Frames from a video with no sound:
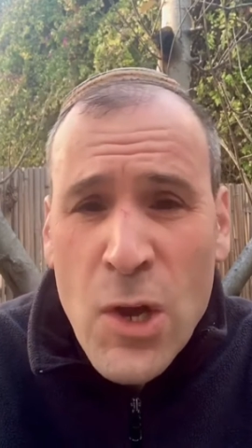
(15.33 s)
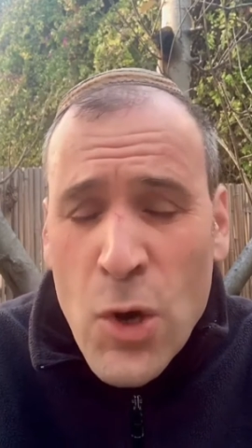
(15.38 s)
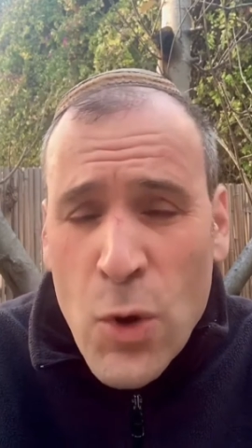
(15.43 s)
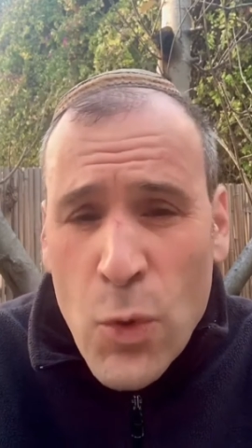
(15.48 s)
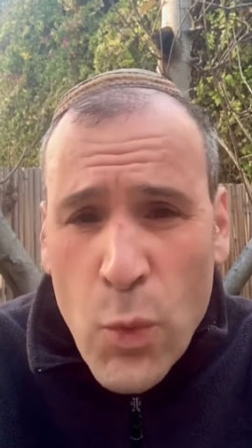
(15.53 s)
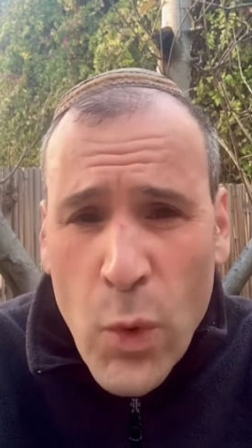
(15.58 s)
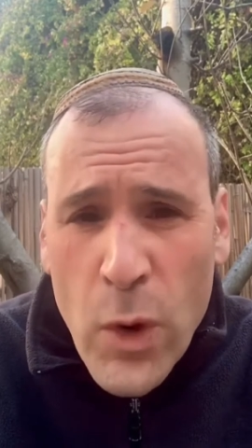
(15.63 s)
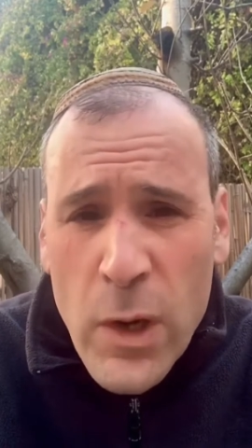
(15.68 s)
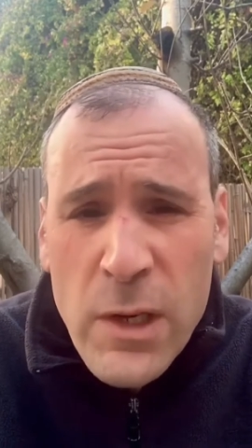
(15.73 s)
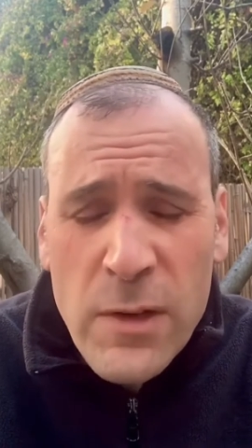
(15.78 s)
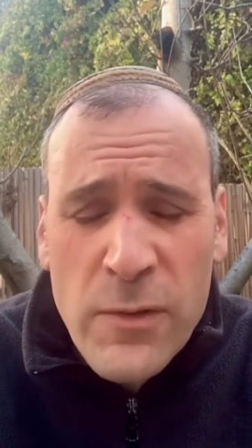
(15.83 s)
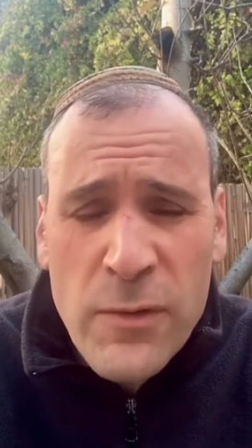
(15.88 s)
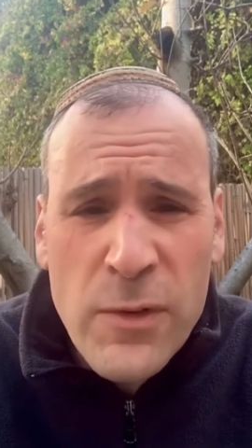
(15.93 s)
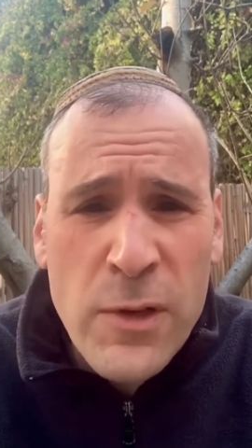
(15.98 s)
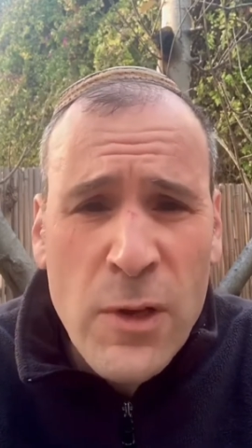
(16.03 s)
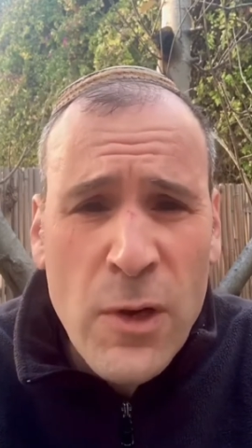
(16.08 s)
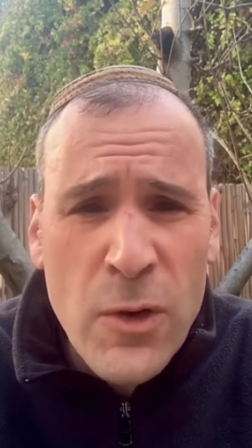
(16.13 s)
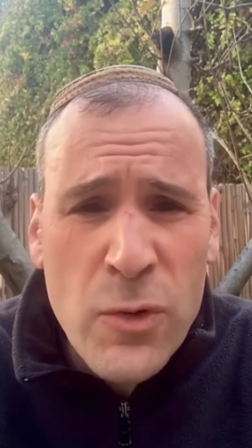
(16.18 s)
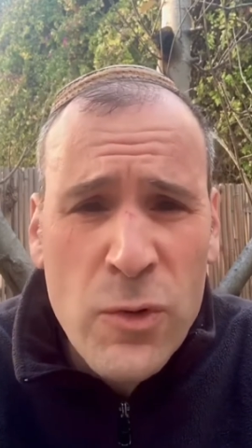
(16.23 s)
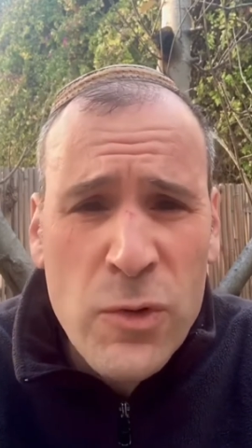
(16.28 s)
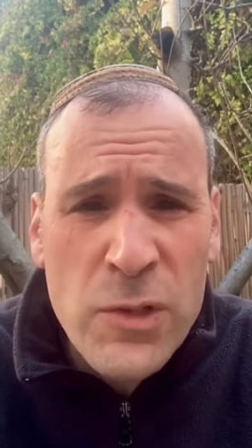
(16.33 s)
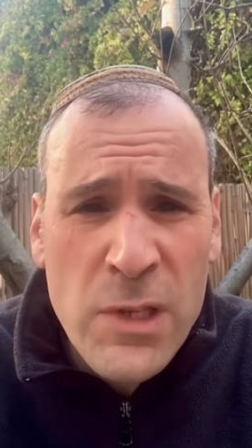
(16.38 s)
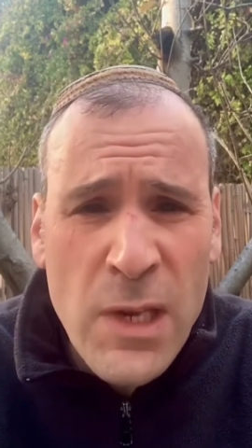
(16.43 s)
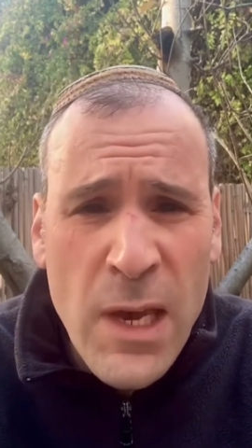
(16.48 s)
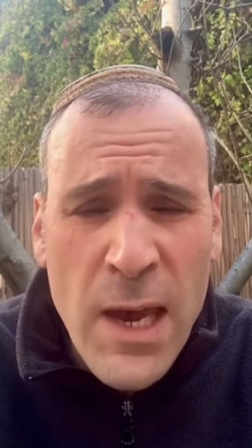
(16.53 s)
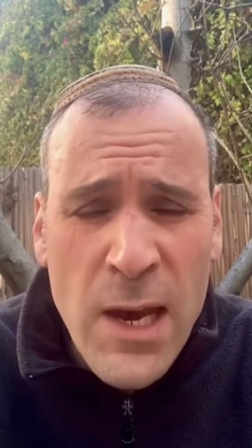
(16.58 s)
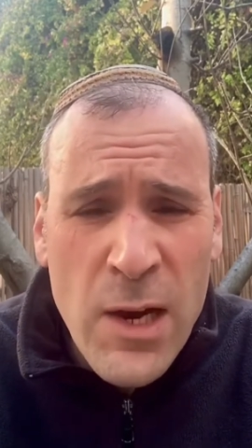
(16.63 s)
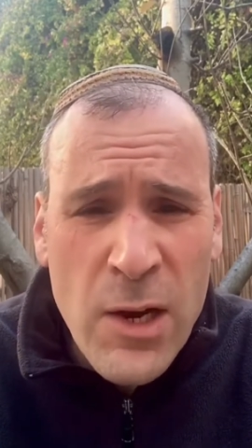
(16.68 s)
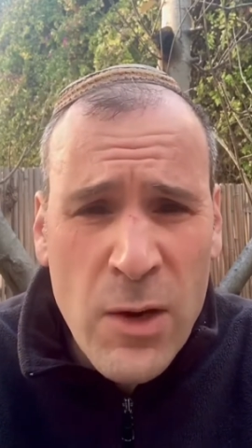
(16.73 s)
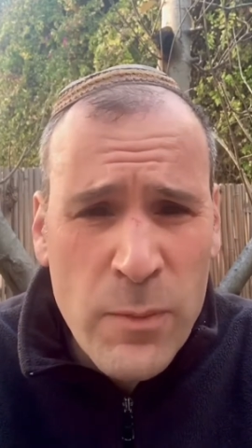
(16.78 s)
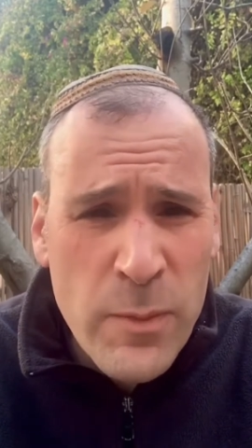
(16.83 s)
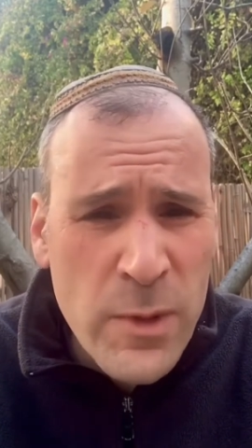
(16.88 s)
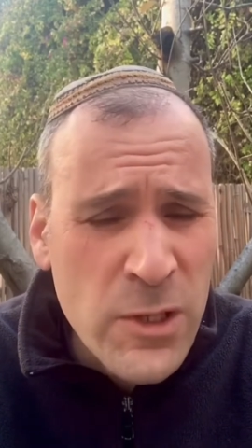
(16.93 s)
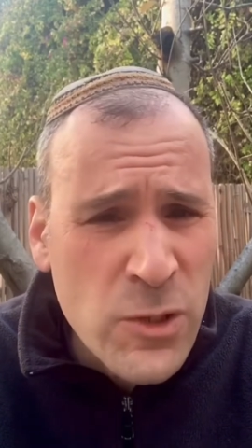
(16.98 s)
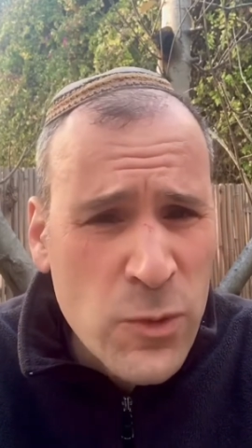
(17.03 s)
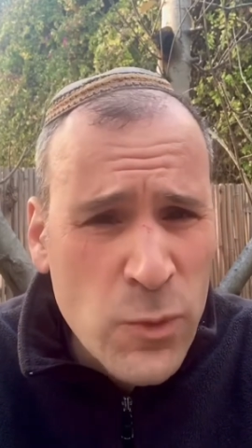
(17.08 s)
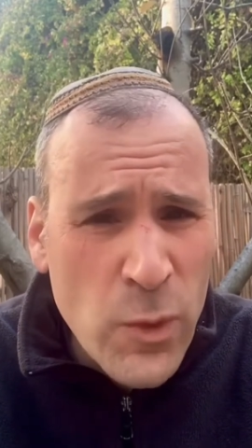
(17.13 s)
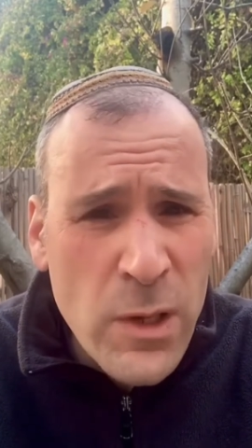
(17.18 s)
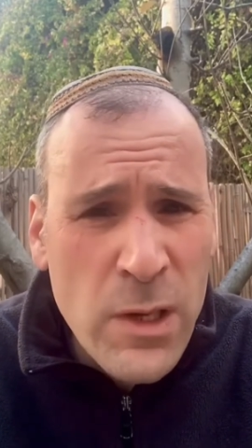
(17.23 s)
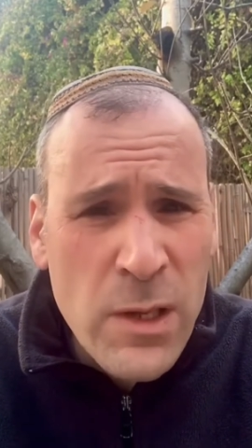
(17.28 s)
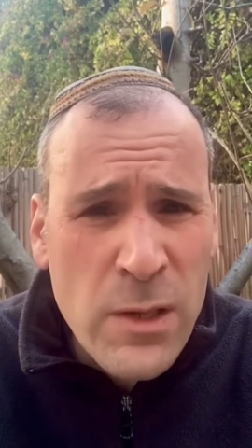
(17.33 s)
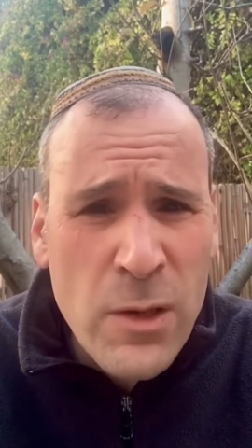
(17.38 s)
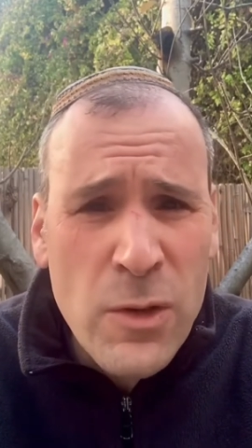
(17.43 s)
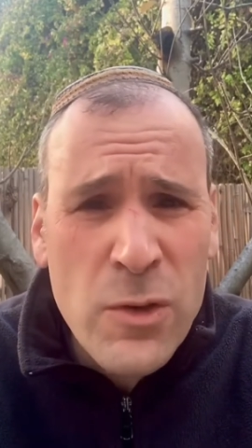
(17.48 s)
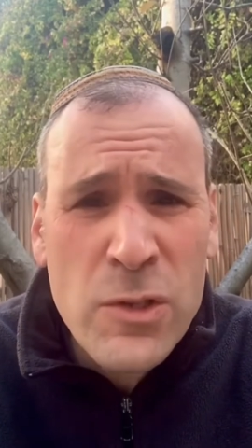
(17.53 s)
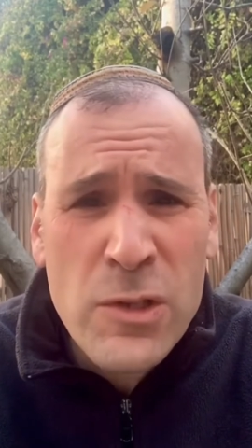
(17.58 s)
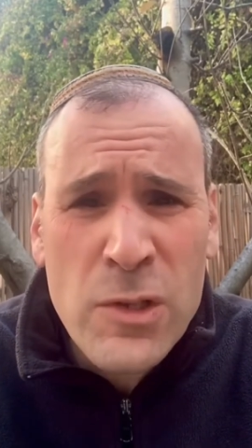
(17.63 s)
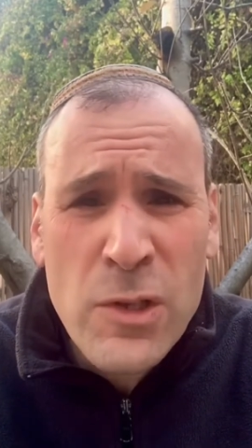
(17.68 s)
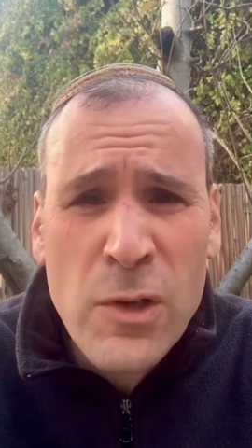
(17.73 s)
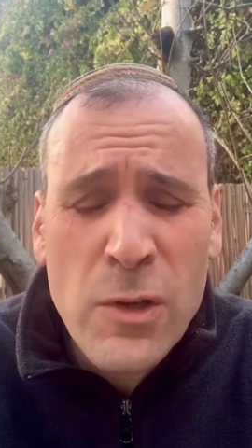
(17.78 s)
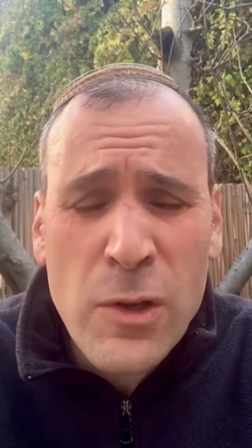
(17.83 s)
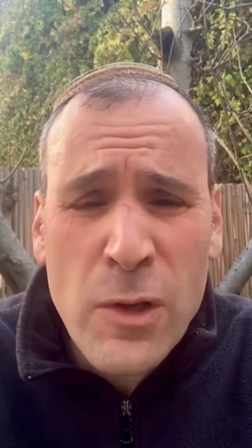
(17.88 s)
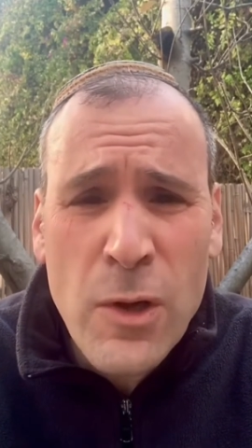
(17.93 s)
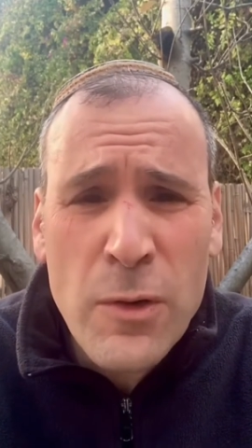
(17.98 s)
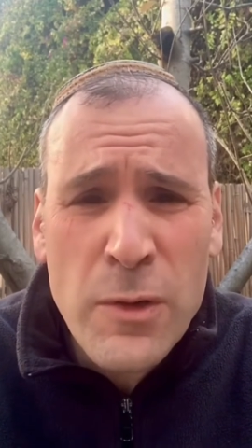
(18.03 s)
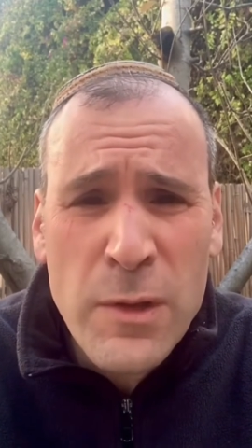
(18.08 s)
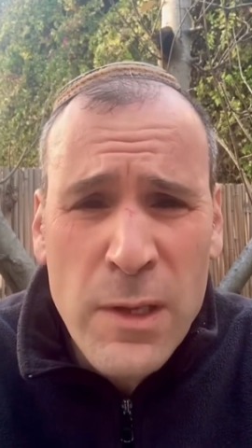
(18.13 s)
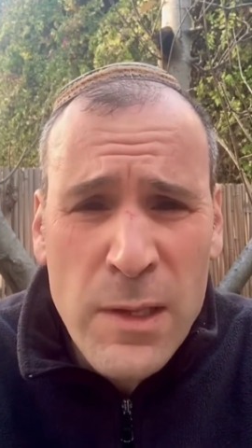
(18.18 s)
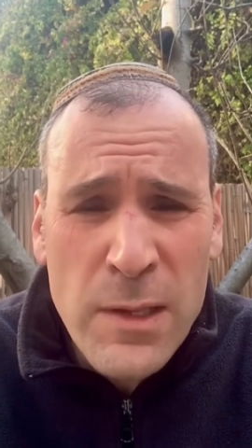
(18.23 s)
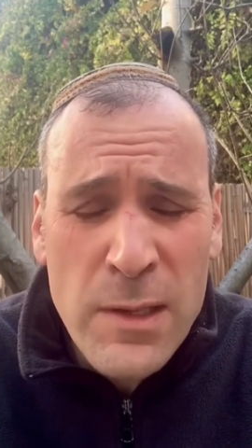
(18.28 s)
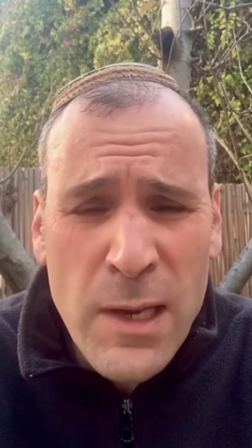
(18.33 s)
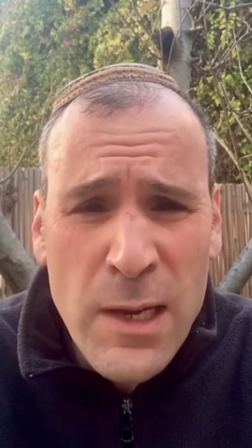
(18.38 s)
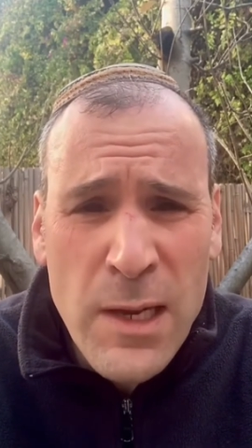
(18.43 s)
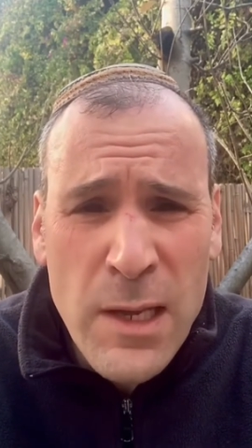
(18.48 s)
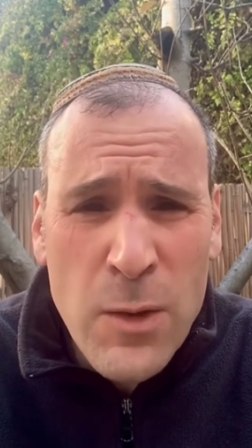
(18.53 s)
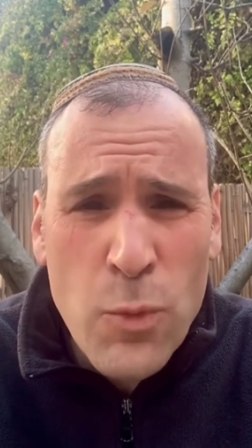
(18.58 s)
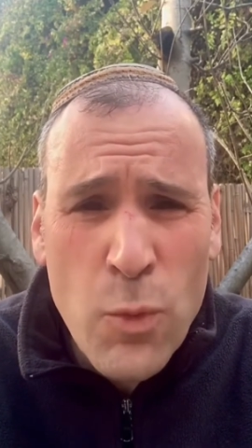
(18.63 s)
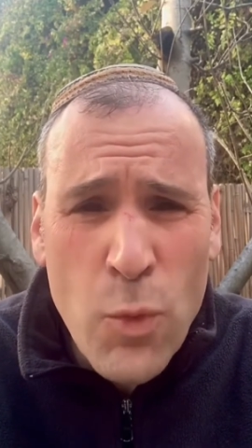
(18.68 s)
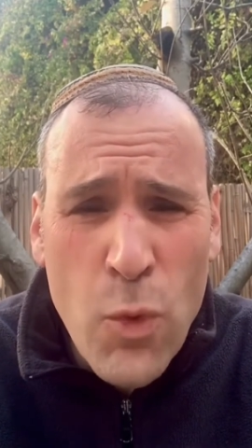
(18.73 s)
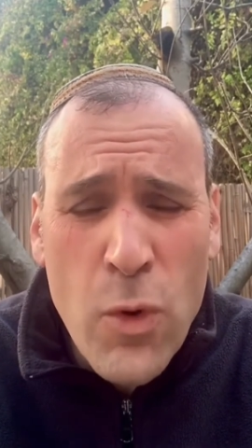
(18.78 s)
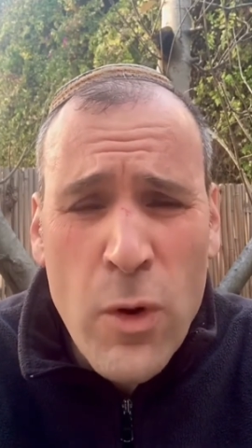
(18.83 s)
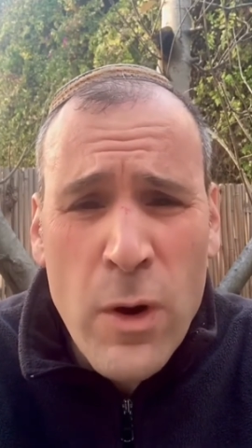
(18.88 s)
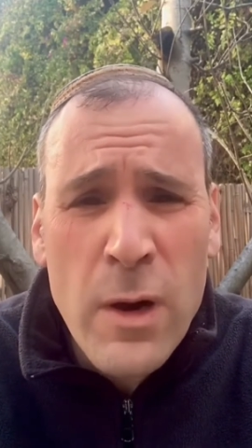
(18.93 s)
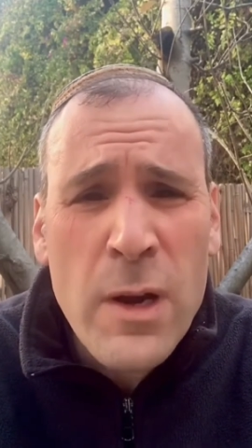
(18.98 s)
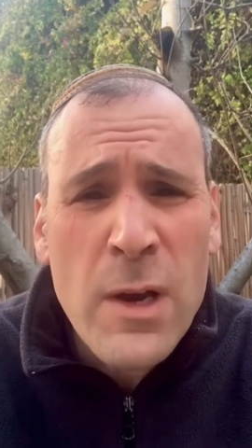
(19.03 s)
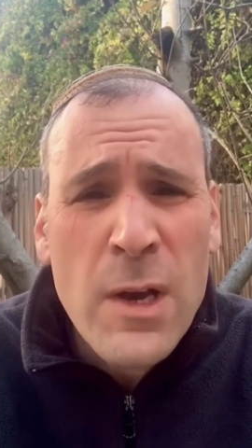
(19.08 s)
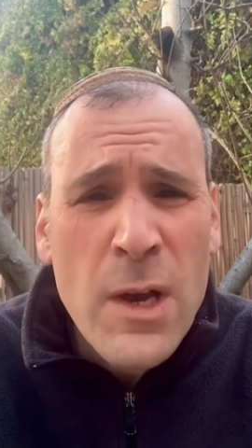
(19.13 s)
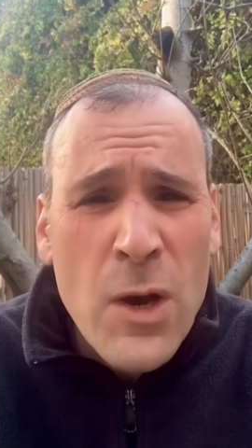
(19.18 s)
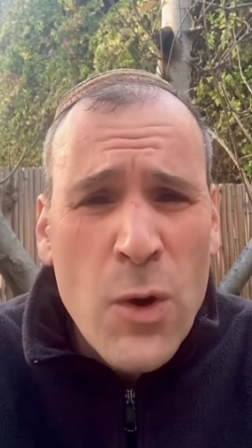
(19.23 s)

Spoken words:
One of those accoutrements, one of those clothing that he wore,